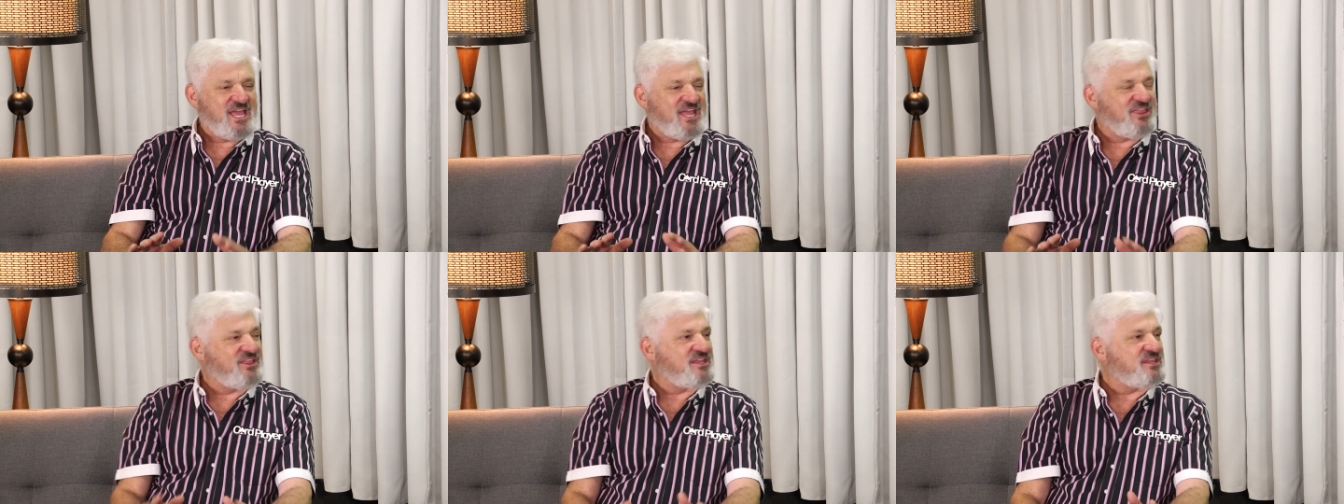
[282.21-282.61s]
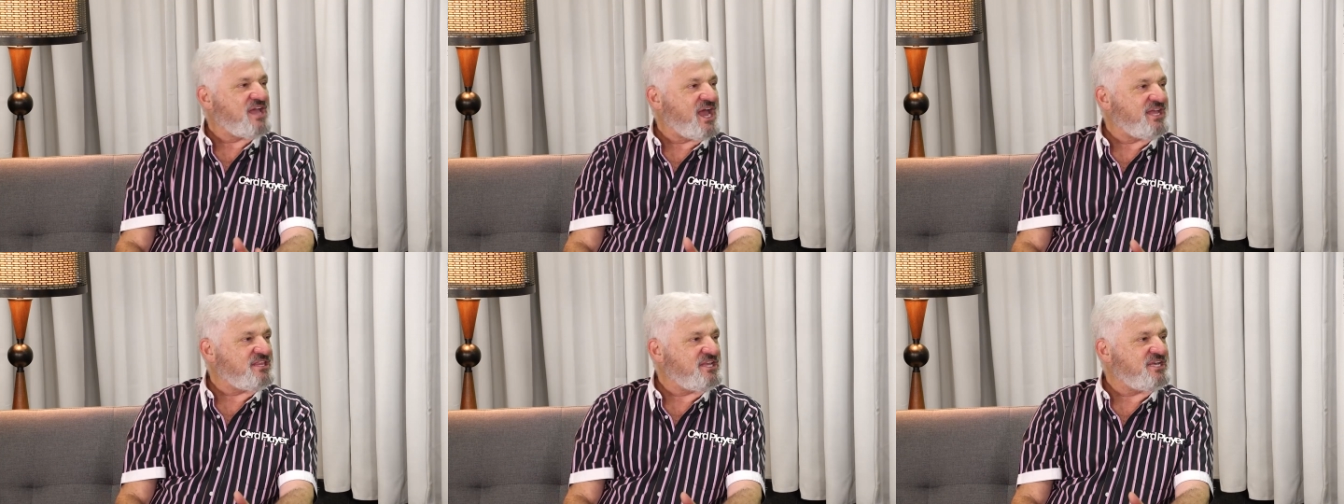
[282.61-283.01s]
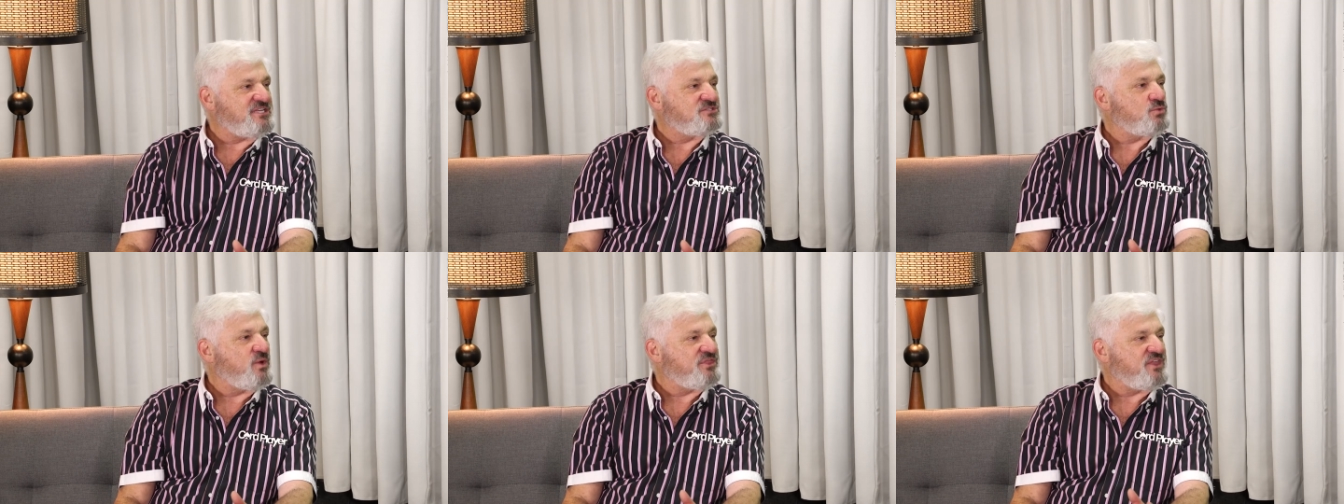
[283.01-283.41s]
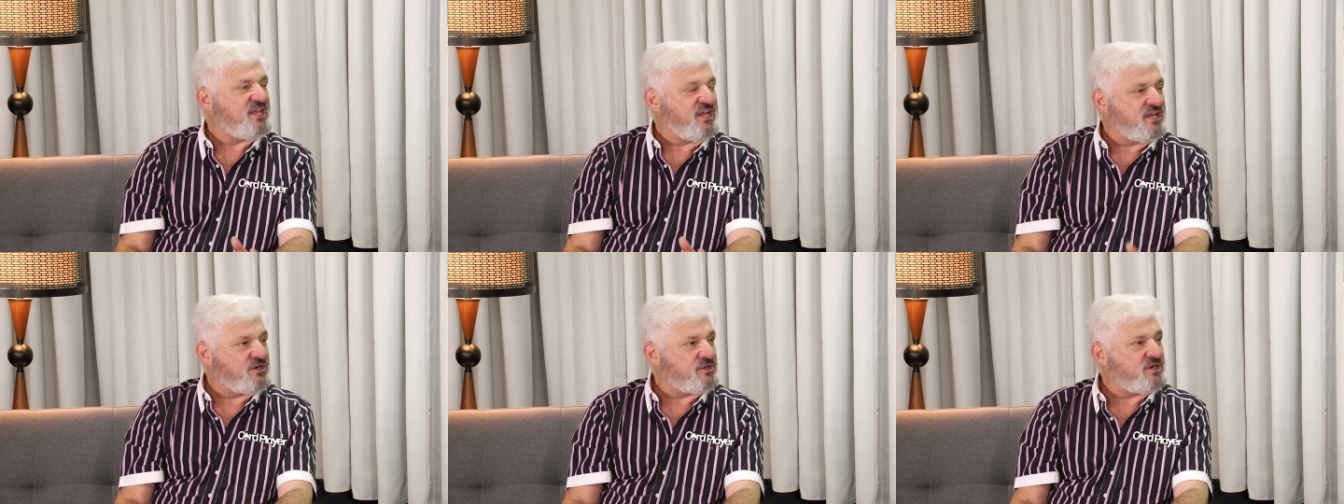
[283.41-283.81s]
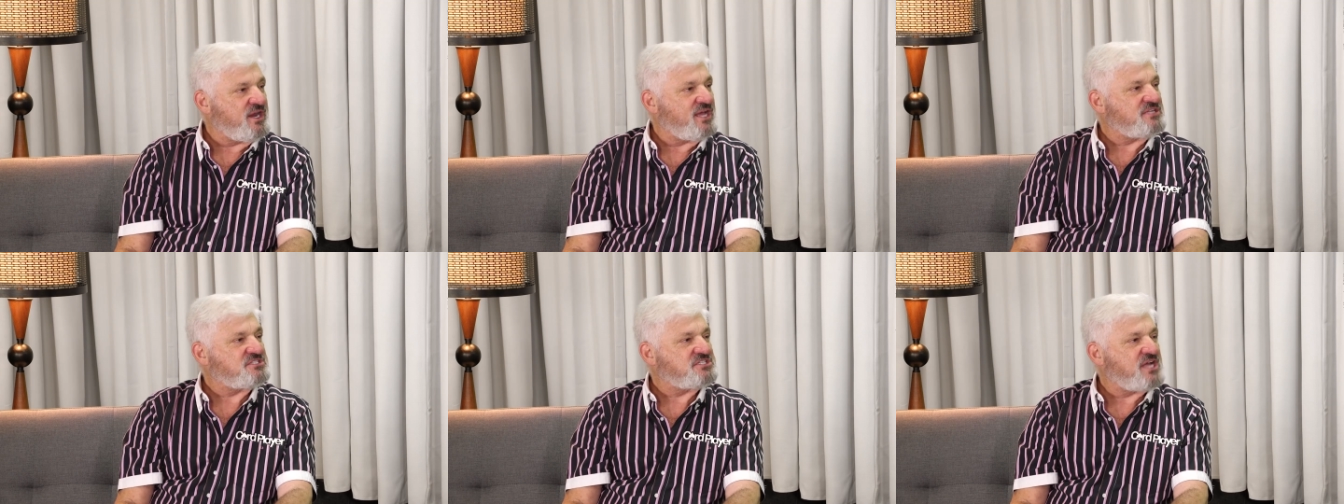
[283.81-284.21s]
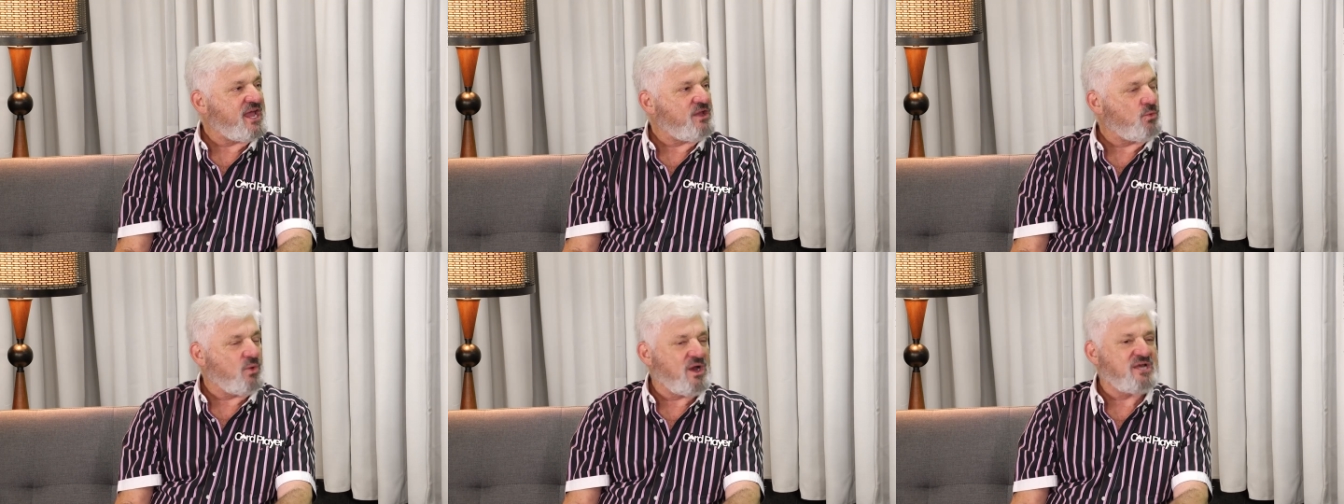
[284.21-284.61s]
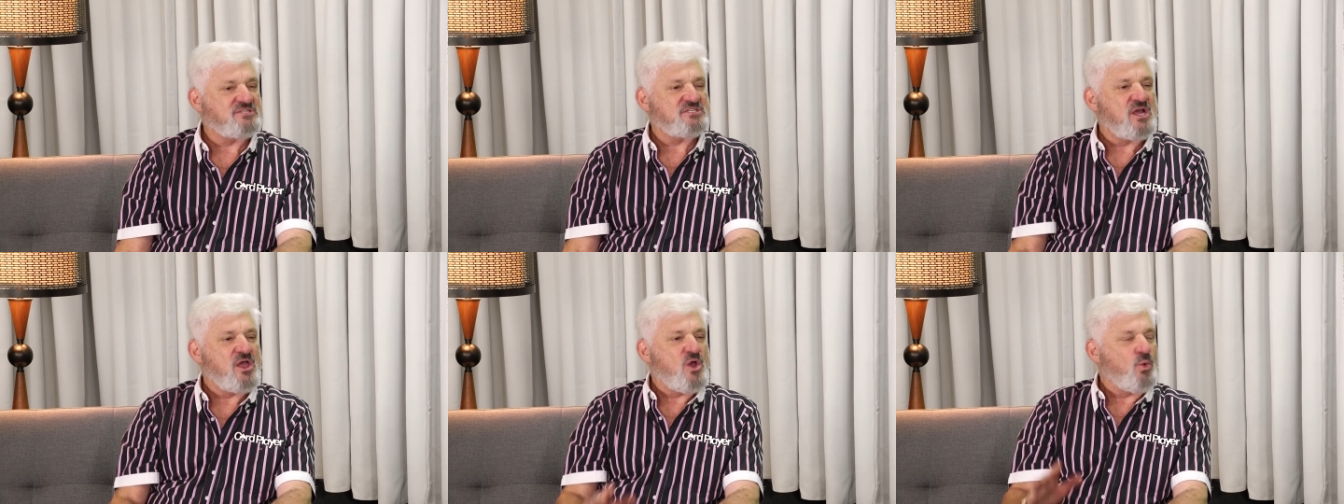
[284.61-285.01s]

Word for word: in the 90s, what the internet site was